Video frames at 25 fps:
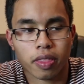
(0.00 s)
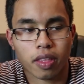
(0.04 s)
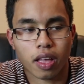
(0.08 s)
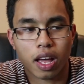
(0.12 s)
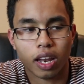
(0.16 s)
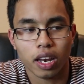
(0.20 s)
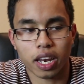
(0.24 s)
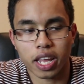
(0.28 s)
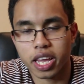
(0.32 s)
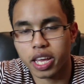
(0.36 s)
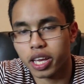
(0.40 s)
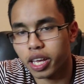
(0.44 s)

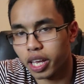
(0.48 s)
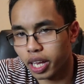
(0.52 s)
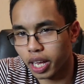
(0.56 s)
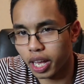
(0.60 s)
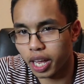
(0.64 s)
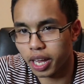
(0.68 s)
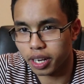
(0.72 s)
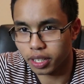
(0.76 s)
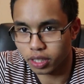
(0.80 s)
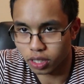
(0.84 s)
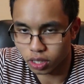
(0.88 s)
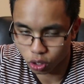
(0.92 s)
a link
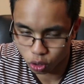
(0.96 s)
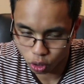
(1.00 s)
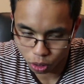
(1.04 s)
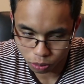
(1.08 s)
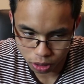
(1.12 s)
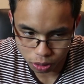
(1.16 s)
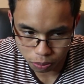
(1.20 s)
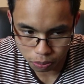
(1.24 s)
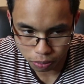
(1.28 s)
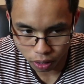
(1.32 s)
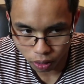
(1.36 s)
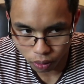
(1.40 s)
in the
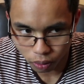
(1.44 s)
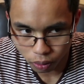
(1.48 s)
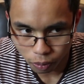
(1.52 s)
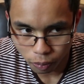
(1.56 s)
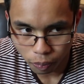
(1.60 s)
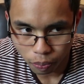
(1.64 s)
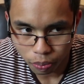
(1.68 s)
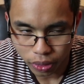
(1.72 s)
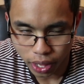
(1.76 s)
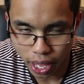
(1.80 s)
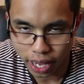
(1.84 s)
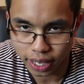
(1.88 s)
description below
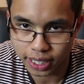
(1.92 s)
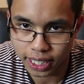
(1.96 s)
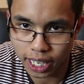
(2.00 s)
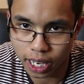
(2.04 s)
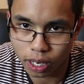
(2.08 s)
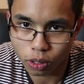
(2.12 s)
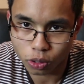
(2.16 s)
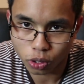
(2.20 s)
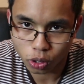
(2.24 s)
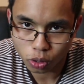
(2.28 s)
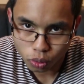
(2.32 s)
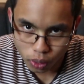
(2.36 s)
that
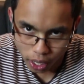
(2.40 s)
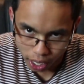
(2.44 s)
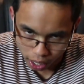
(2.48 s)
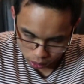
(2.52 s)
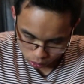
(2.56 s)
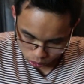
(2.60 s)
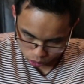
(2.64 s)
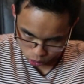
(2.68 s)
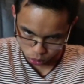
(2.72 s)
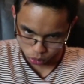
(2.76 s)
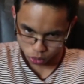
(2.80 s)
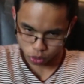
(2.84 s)
tells you
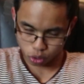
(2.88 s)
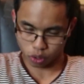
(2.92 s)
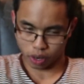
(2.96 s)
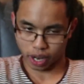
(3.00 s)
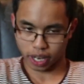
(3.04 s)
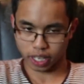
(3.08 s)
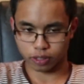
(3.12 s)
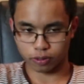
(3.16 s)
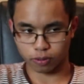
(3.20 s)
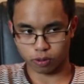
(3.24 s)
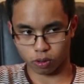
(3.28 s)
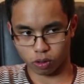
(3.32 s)
how to
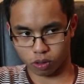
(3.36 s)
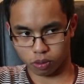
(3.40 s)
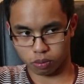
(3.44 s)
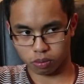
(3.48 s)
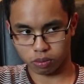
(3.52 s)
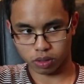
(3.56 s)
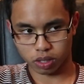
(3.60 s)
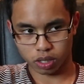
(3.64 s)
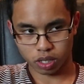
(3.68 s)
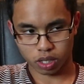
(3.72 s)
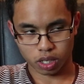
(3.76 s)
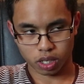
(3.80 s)

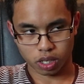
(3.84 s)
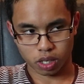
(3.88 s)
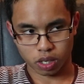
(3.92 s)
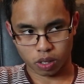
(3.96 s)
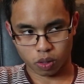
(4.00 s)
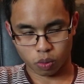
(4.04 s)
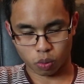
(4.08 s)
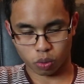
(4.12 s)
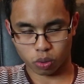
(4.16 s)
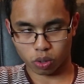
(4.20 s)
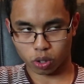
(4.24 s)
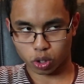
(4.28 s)
transform,
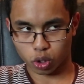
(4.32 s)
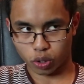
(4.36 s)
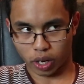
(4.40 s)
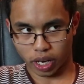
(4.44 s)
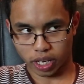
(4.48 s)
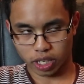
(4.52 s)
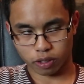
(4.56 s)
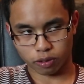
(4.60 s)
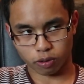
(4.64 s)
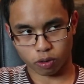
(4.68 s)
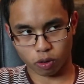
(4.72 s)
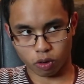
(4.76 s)
well not
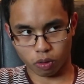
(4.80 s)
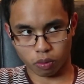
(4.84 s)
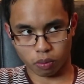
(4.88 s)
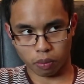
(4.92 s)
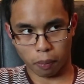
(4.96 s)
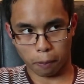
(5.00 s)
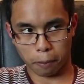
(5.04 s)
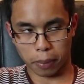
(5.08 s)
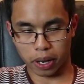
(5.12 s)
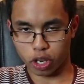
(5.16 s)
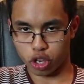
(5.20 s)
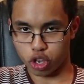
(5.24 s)
transform,
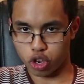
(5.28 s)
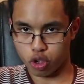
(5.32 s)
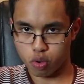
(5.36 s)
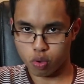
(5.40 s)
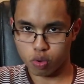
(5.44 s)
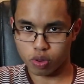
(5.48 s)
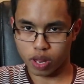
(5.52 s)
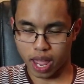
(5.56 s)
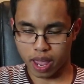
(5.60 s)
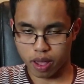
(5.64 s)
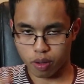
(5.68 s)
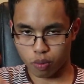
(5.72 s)
but
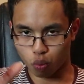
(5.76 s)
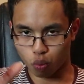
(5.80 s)
use a